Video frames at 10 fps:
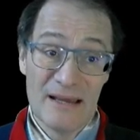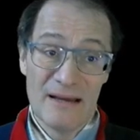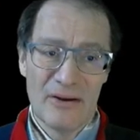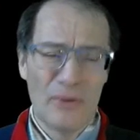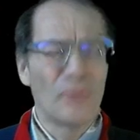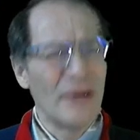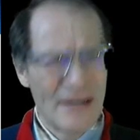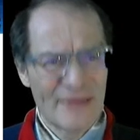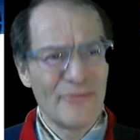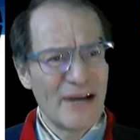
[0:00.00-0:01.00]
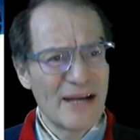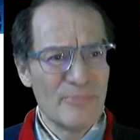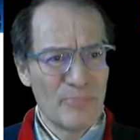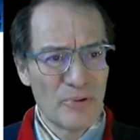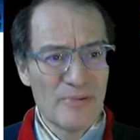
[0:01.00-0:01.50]
we're
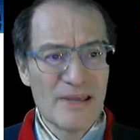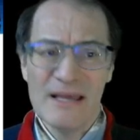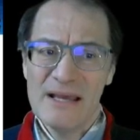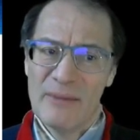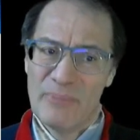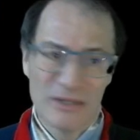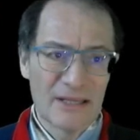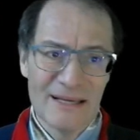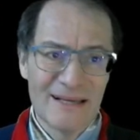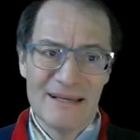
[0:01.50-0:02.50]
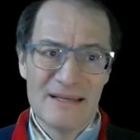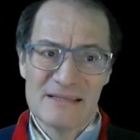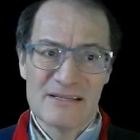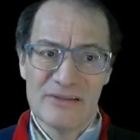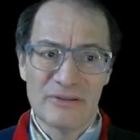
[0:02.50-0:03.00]
improving, but it's
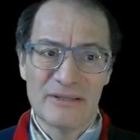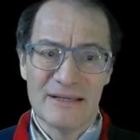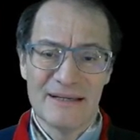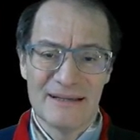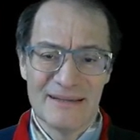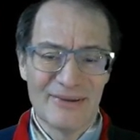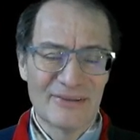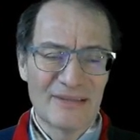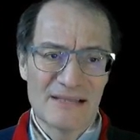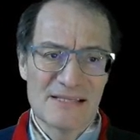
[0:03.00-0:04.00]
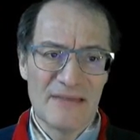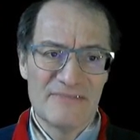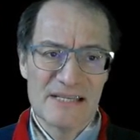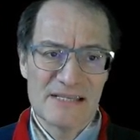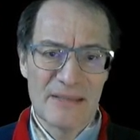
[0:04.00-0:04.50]
not a safe system.